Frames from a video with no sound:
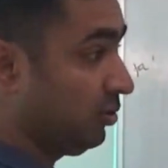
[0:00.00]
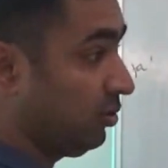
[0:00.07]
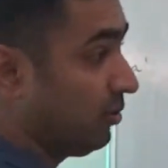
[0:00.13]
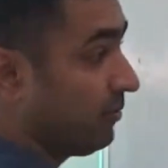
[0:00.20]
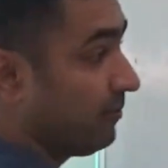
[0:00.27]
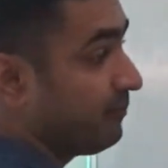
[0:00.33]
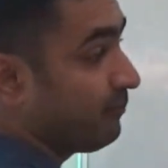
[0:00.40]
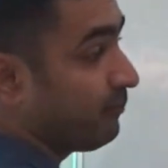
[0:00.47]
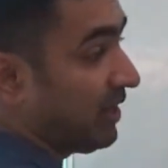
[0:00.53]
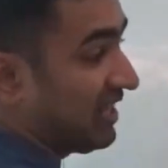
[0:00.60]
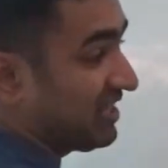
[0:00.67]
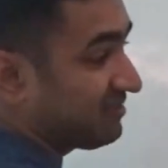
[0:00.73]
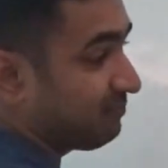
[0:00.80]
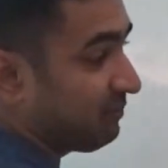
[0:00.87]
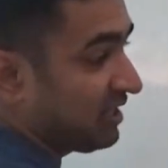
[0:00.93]
So
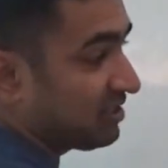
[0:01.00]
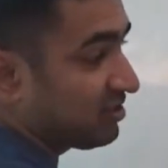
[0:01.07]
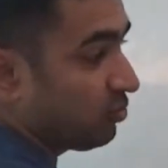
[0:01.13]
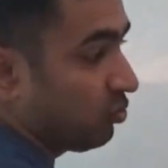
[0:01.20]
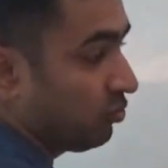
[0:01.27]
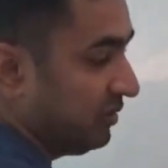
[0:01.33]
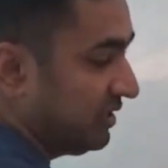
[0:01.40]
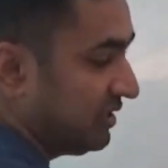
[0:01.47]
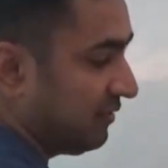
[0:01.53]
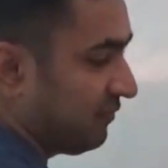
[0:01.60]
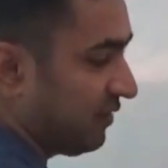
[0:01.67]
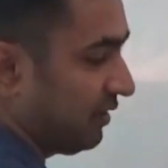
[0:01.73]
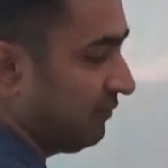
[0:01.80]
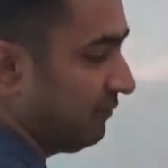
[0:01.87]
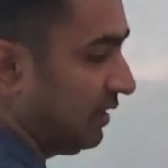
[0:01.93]
plus plus
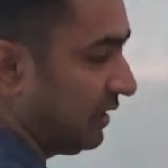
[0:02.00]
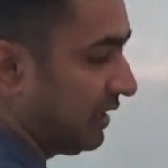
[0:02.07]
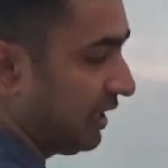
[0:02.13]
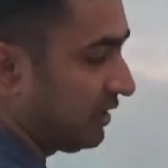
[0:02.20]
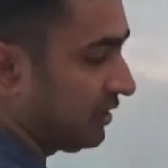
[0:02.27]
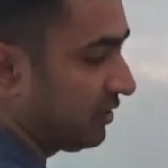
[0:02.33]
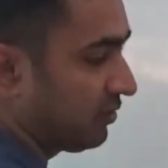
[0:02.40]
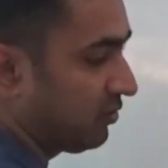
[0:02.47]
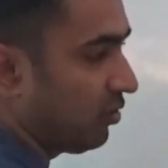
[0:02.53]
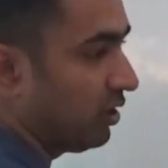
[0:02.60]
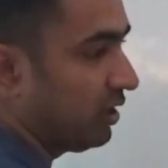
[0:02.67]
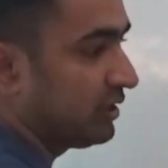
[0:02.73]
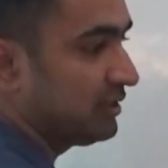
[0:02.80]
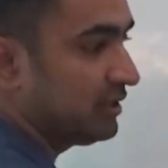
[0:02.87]
obj1 will get